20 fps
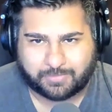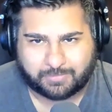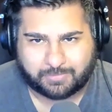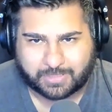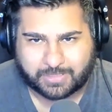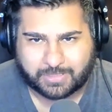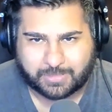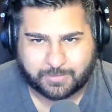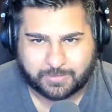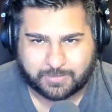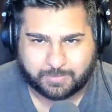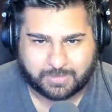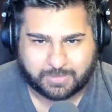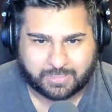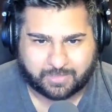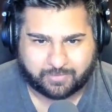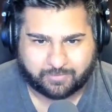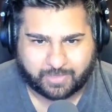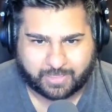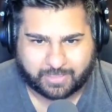accuse me
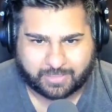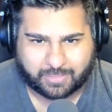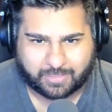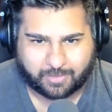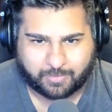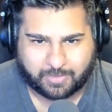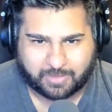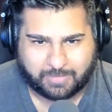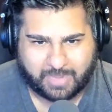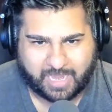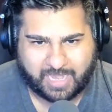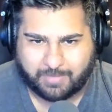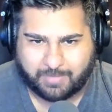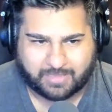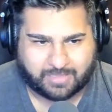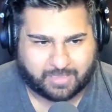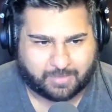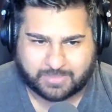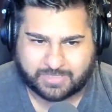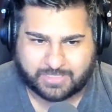of, like, you know, being paid by
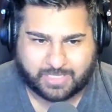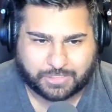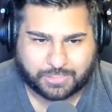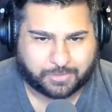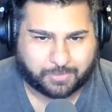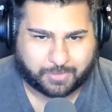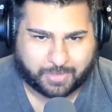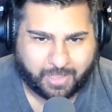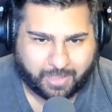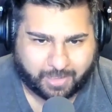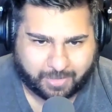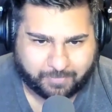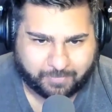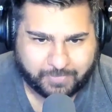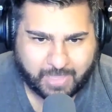them. It's not true at all.